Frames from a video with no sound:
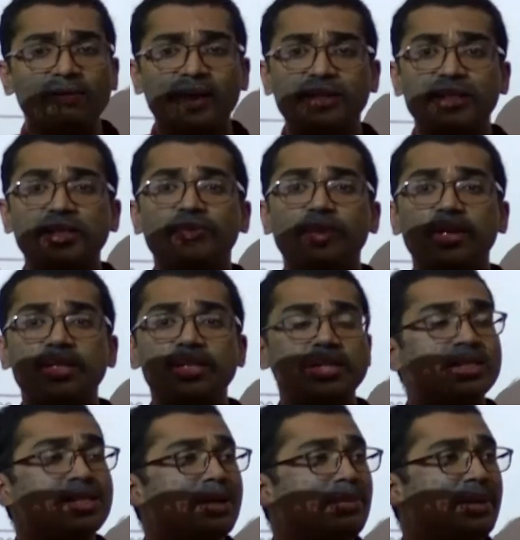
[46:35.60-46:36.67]
waxes, for
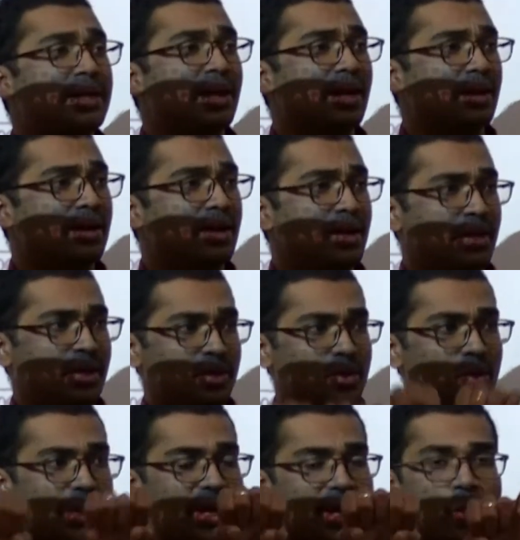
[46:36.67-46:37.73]
instance, are brittle.
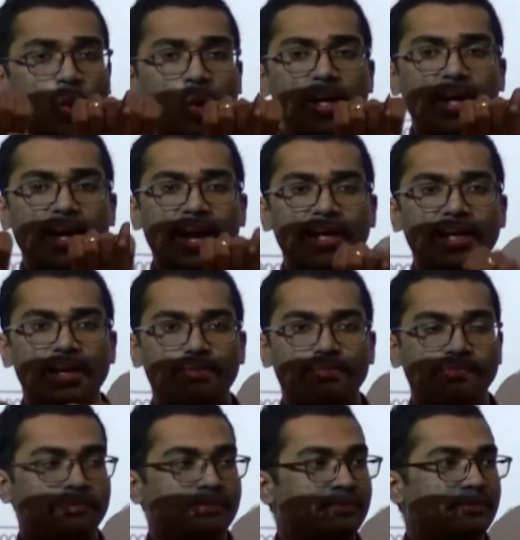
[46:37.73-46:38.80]
You can hold a candle,
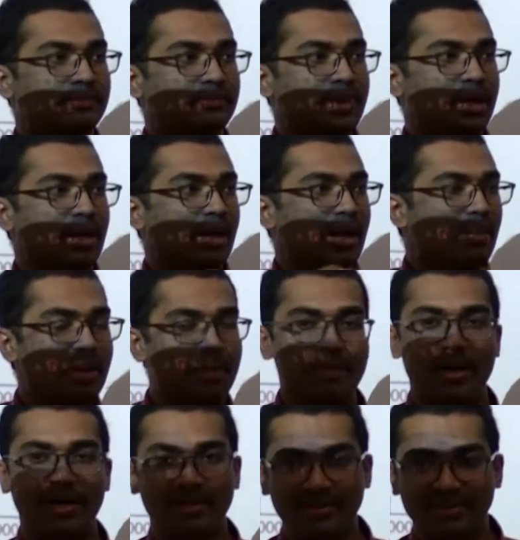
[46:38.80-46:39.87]
it will come
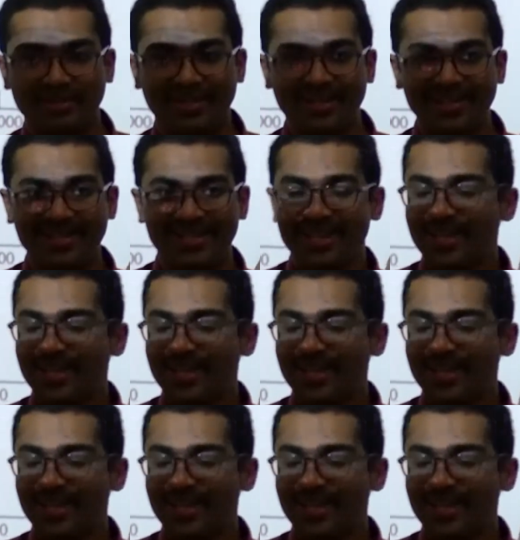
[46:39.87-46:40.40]
apart, right?